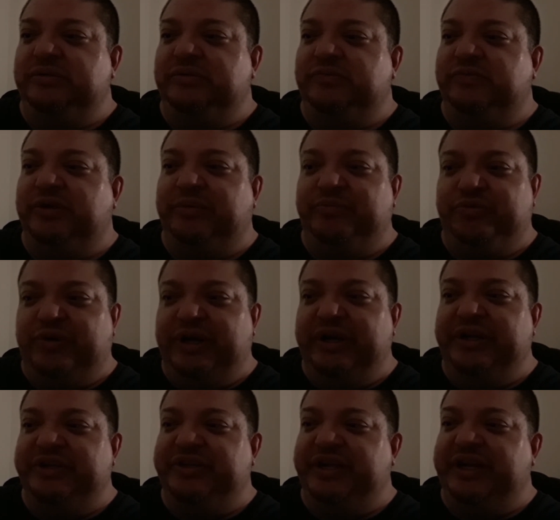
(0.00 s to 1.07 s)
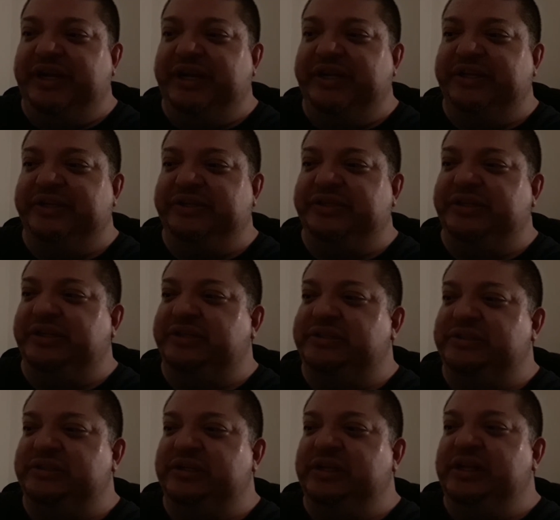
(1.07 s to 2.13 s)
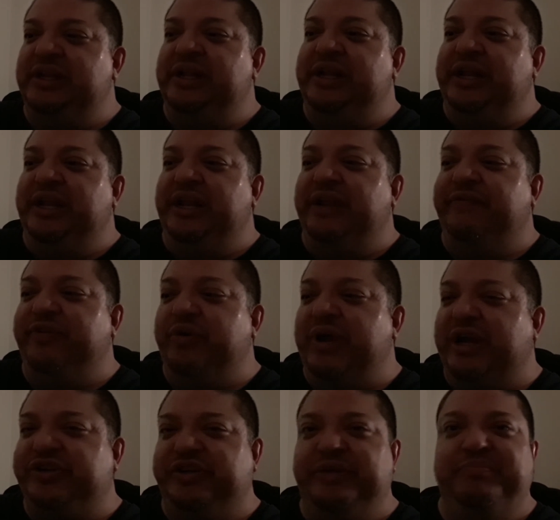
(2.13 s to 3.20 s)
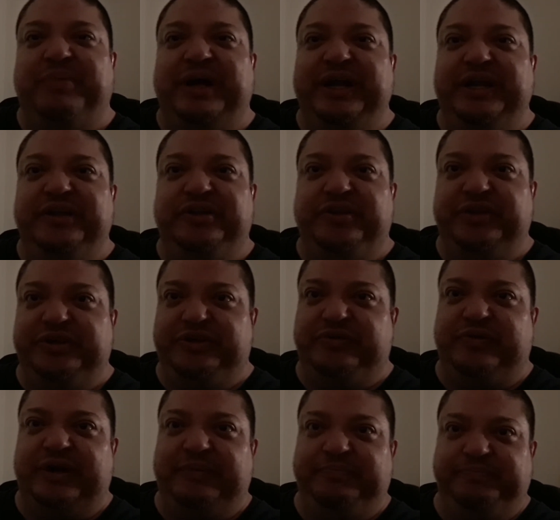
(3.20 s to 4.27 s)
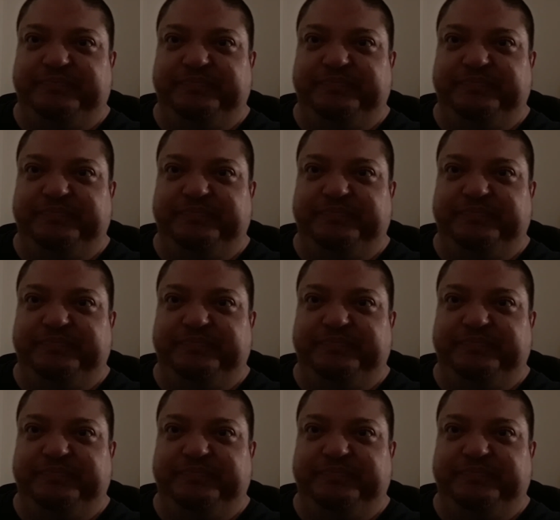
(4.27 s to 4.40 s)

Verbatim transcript: what I'm trying to say is if you actually buy into this crap,